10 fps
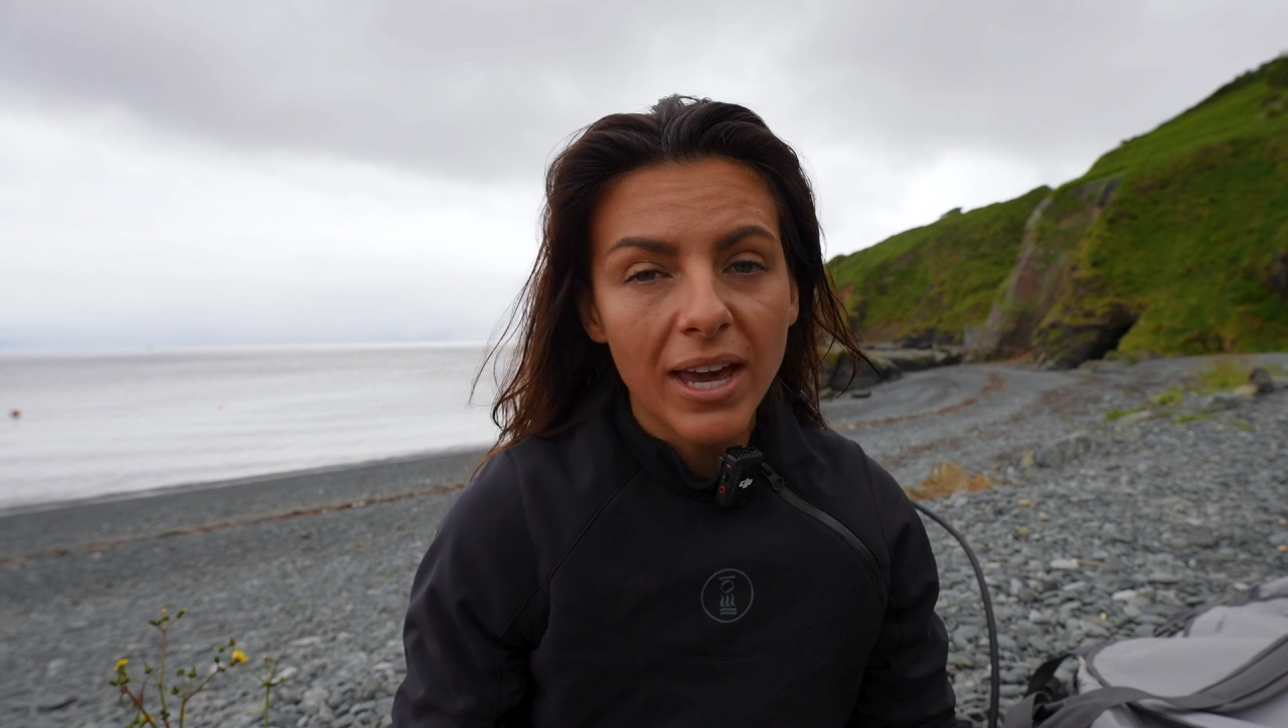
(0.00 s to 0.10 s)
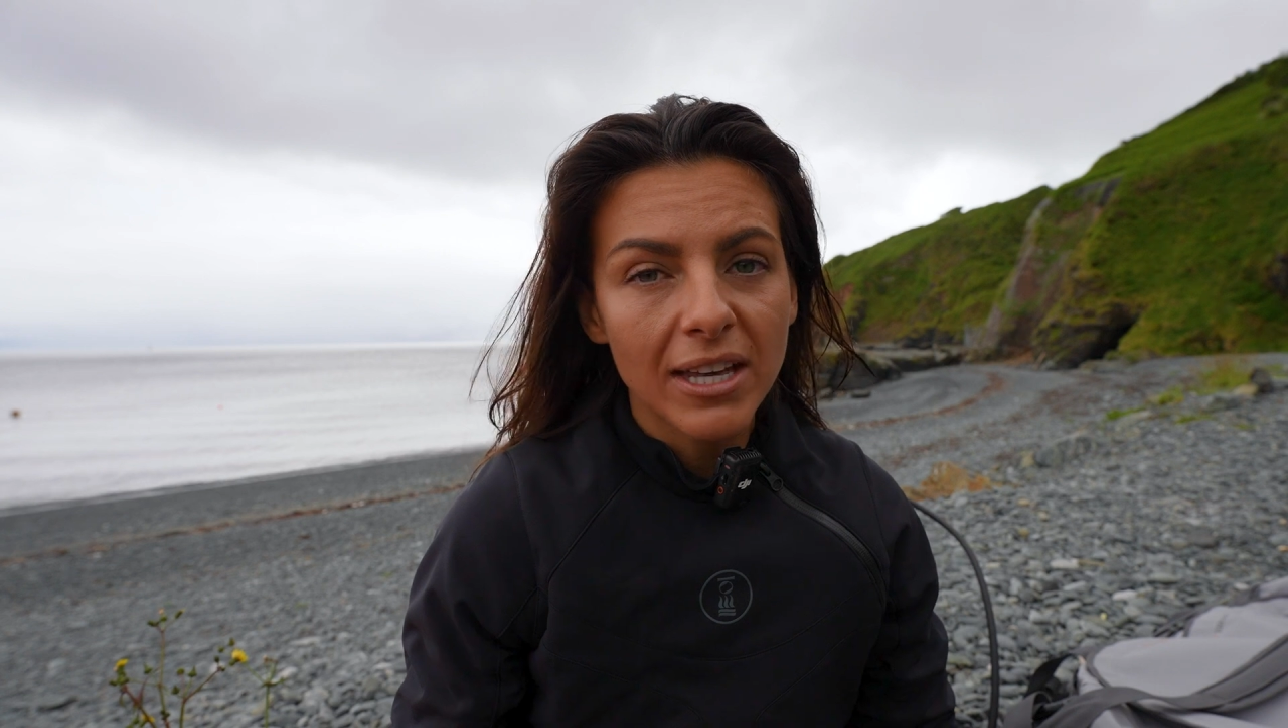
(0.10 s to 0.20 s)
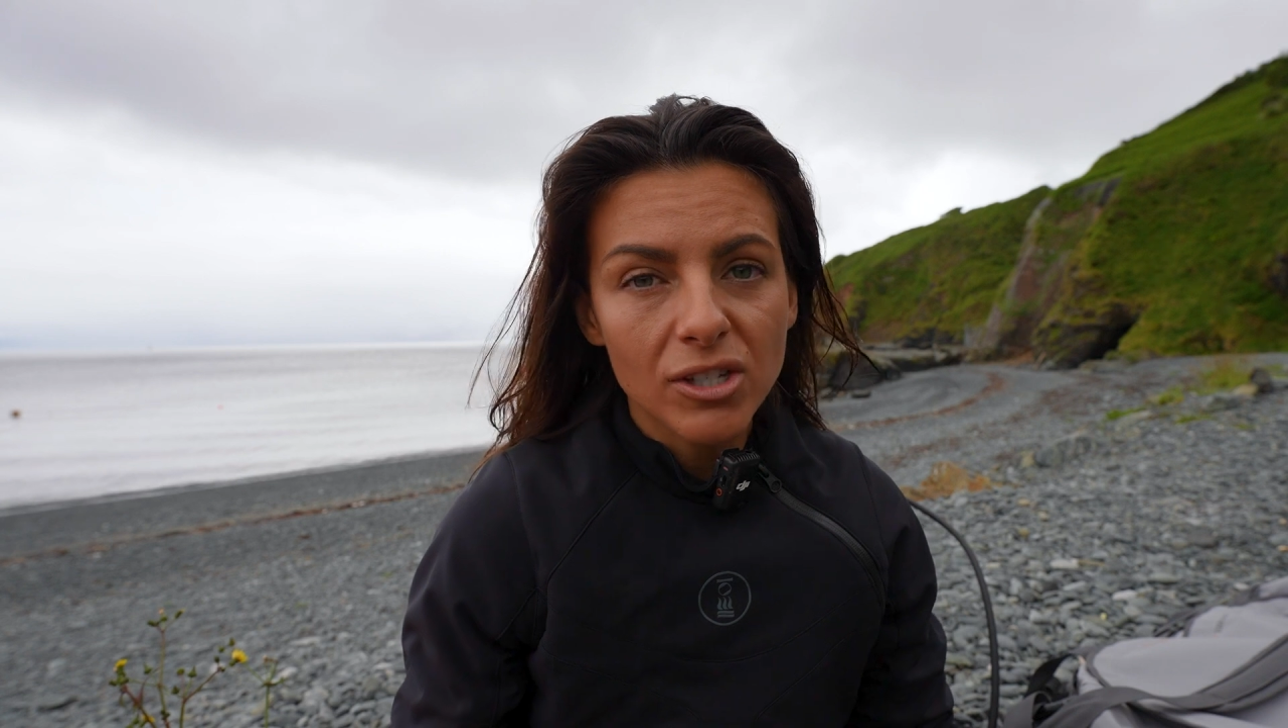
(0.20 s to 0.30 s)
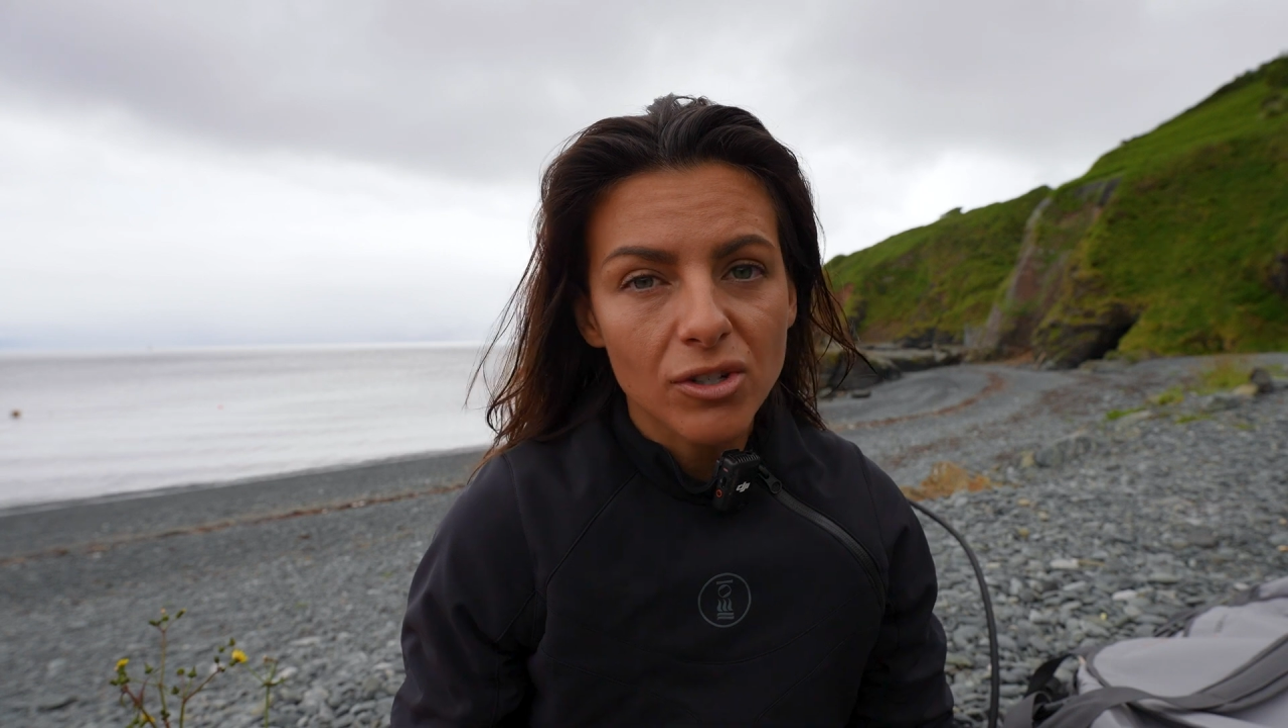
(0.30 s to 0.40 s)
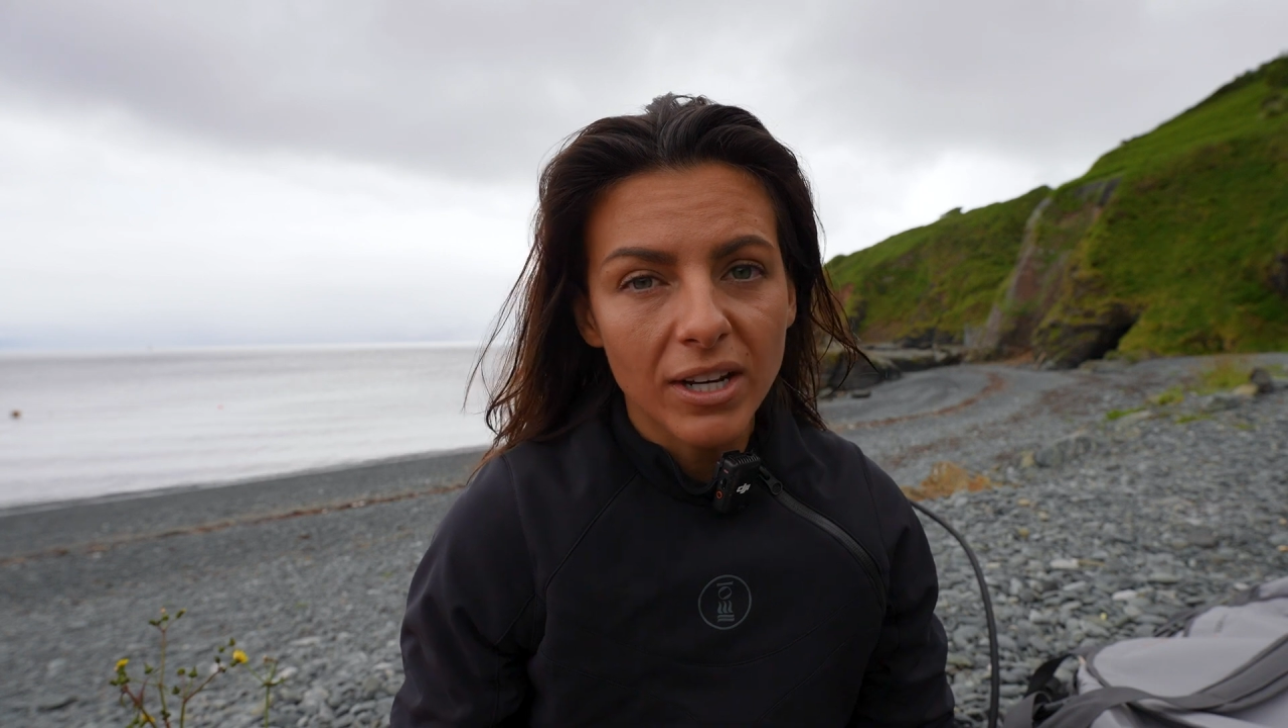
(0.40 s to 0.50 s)

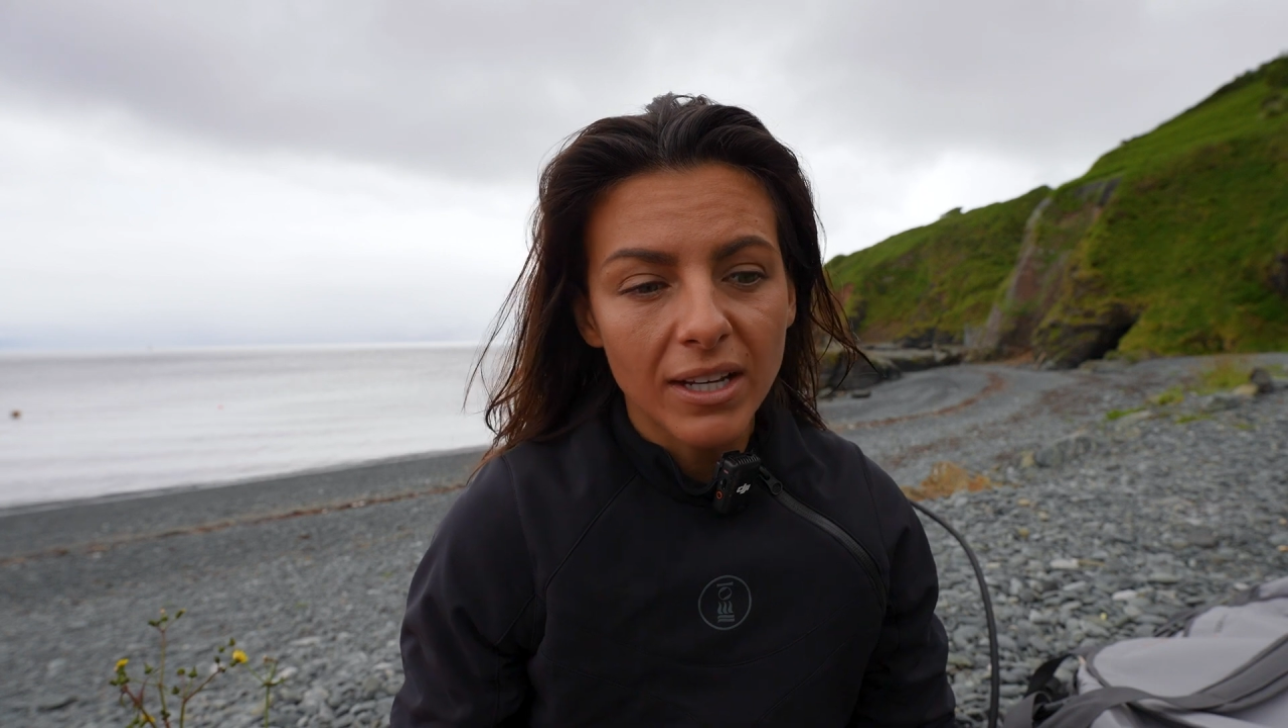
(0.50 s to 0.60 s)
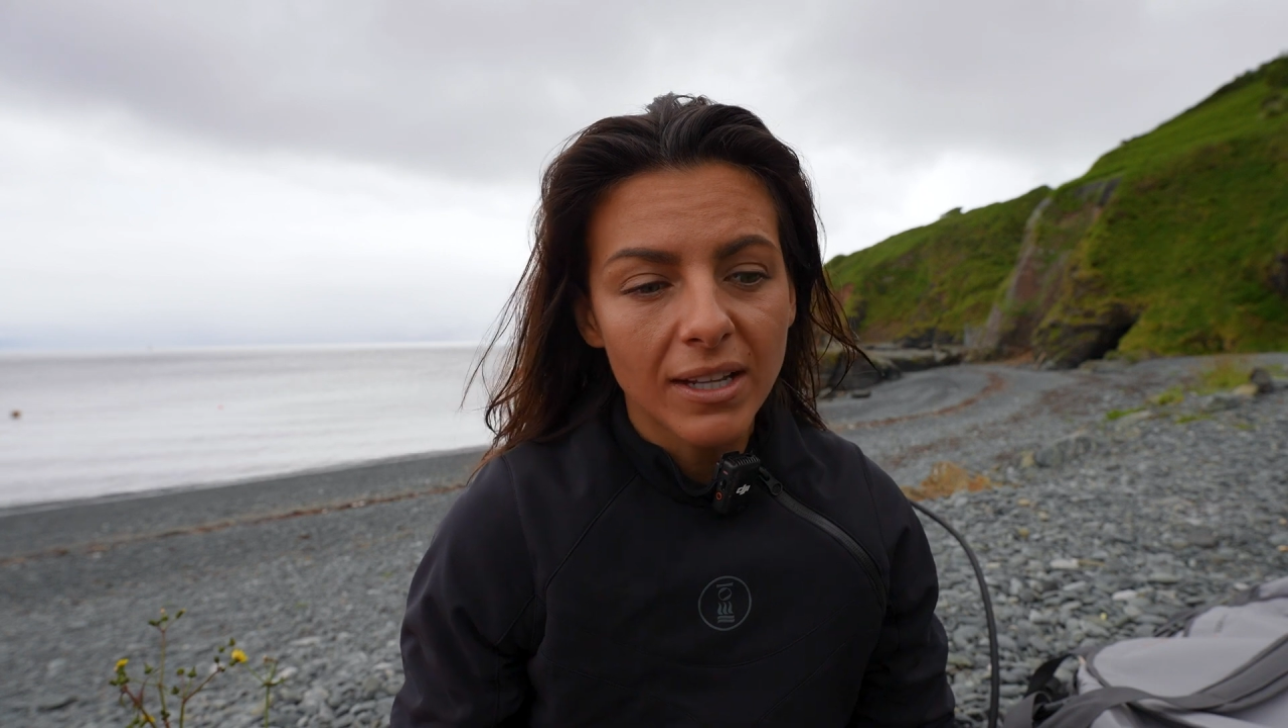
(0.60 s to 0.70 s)
history,